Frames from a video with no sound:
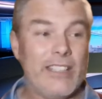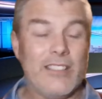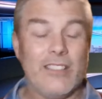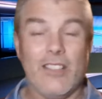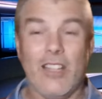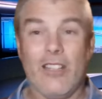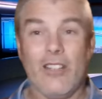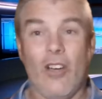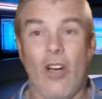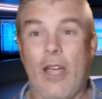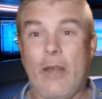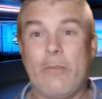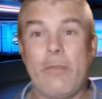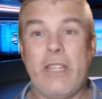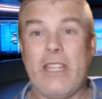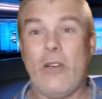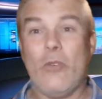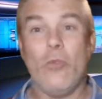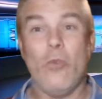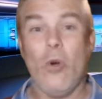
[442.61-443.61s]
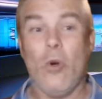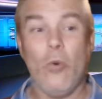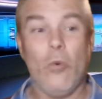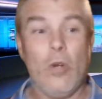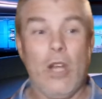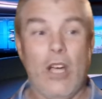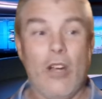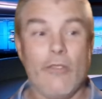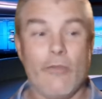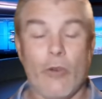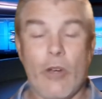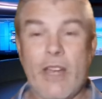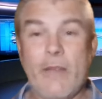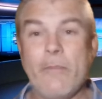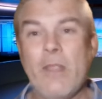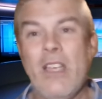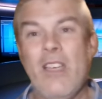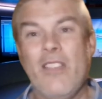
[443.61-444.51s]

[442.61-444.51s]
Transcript: and I'd be all over it.